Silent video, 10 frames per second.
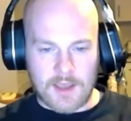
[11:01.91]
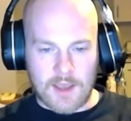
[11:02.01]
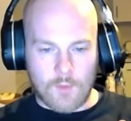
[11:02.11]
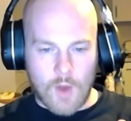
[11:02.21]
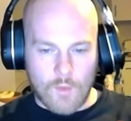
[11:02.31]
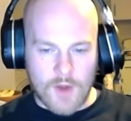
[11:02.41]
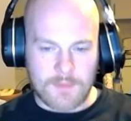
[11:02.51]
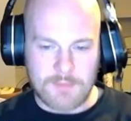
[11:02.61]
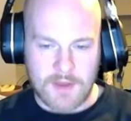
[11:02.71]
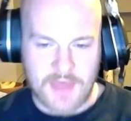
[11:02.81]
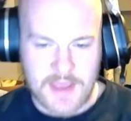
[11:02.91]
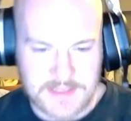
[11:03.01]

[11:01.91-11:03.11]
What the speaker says: And what I mean by that